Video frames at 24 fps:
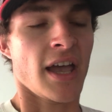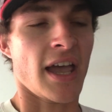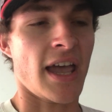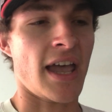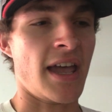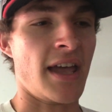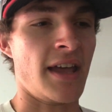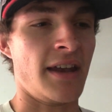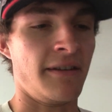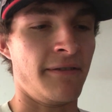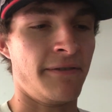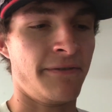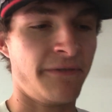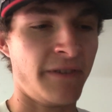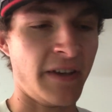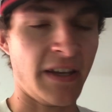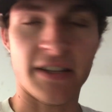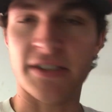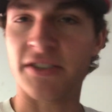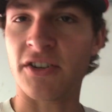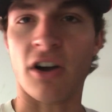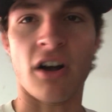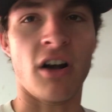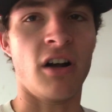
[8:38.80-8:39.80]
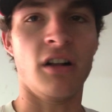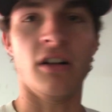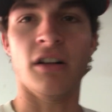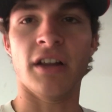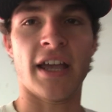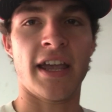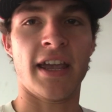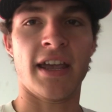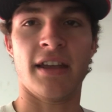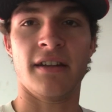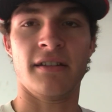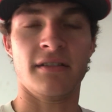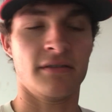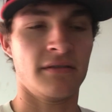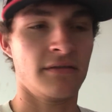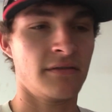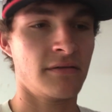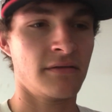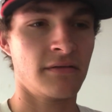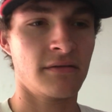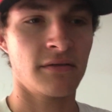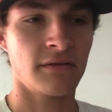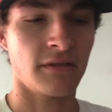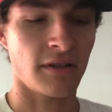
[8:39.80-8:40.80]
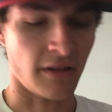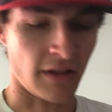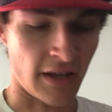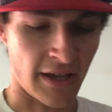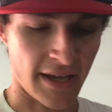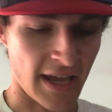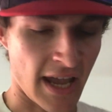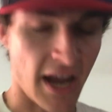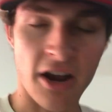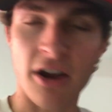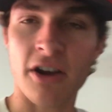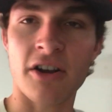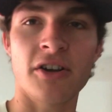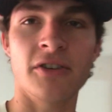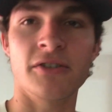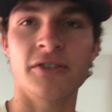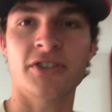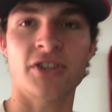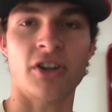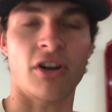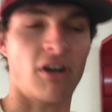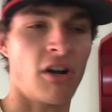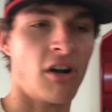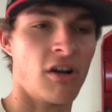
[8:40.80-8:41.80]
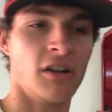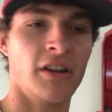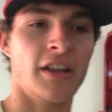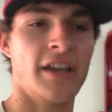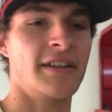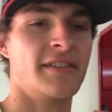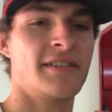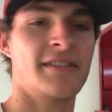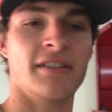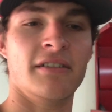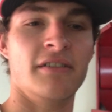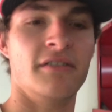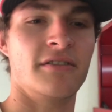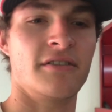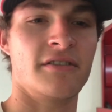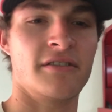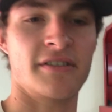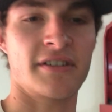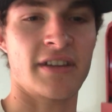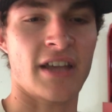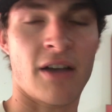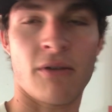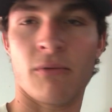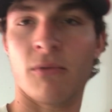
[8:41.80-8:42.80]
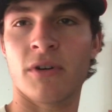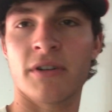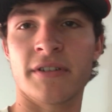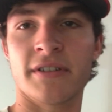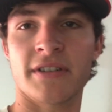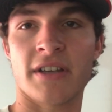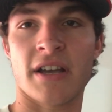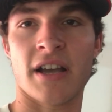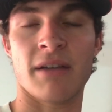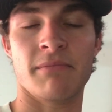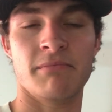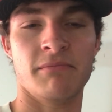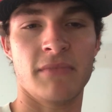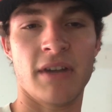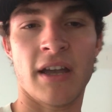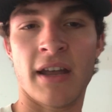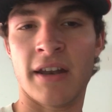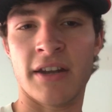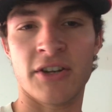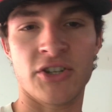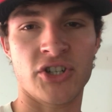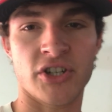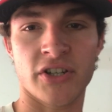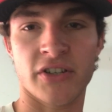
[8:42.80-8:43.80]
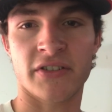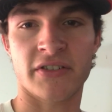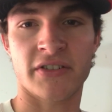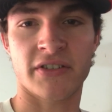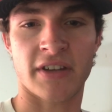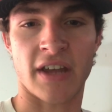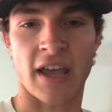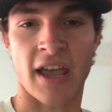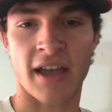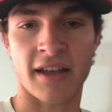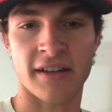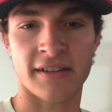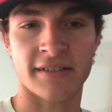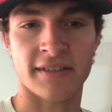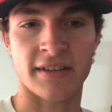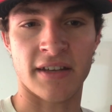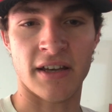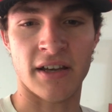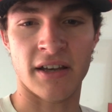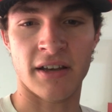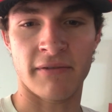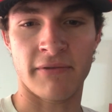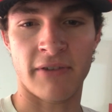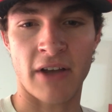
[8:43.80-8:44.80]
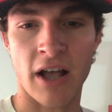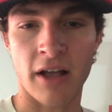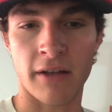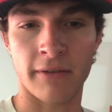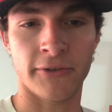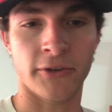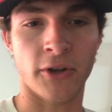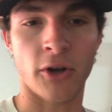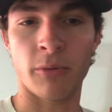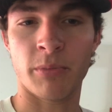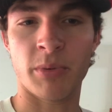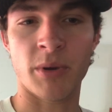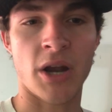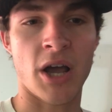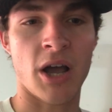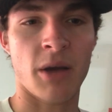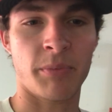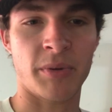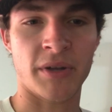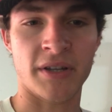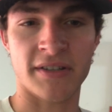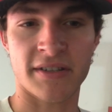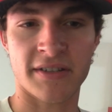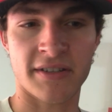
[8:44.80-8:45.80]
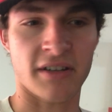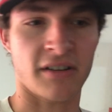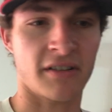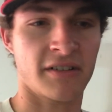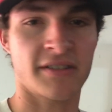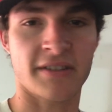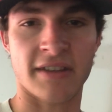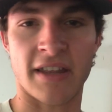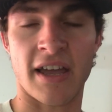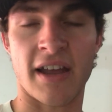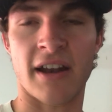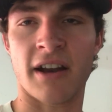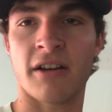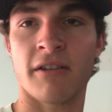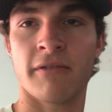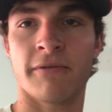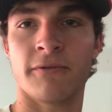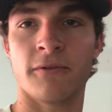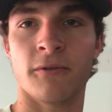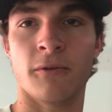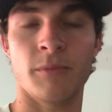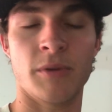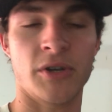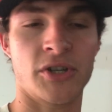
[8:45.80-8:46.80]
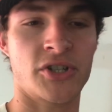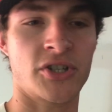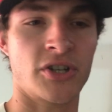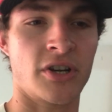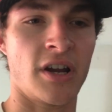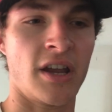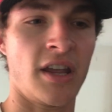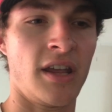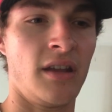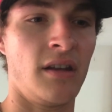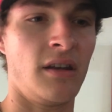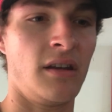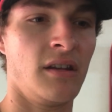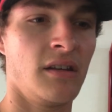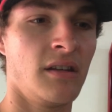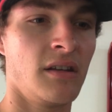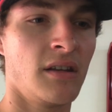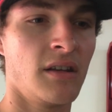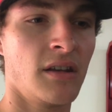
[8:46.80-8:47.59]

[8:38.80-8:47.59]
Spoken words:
and it feeds all 8, like air goes to all 8 cylinders at one time. And it just, as the valves open up, it sucks that air fuel mixture in.